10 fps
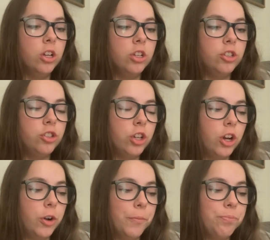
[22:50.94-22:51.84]

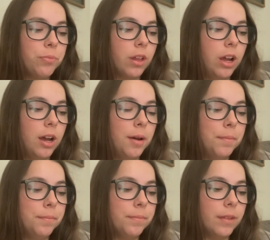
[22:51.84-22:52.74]
So
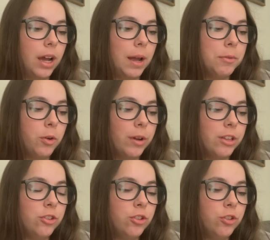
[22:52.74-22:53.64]
I'm
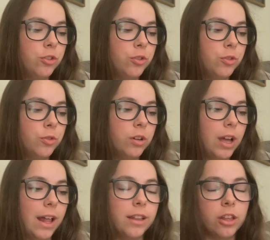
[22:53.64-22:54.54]
going to
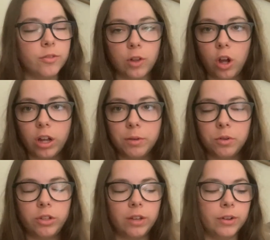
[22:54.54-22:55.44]
edit this vlog. It
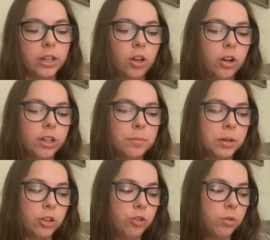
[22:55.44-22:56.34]
won't take very long. It's
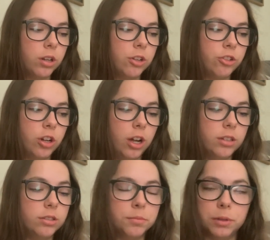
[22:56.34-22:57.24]
pretty short. There's not
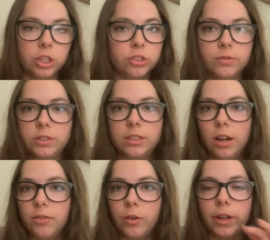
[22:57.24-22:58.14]
a bunch of
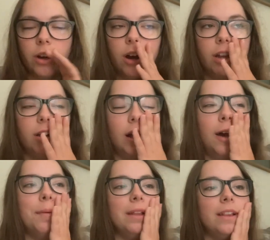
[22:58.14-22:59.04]
stuff going on.
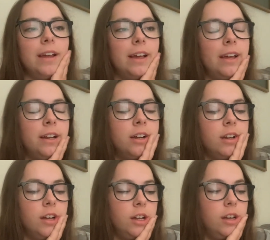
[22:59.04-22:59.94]
And then
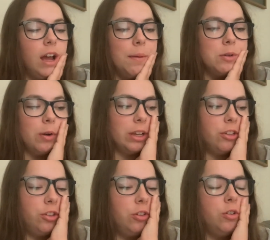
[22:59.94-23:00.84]
I'm going
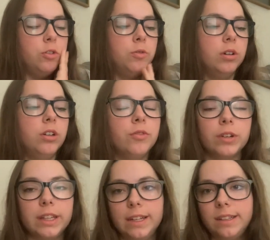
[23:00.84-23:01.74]
to
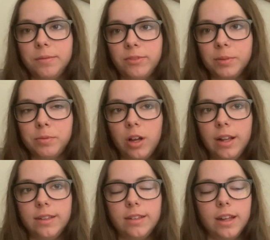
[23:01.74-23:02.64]
relist some flip
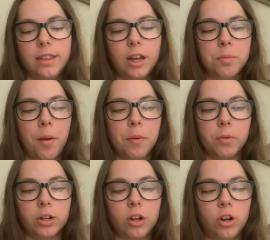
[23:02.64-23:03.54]
lots, and then I'll probably
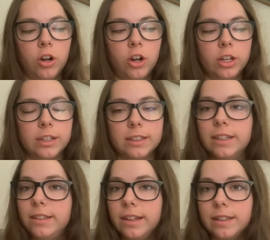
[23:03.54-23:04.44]
work on listing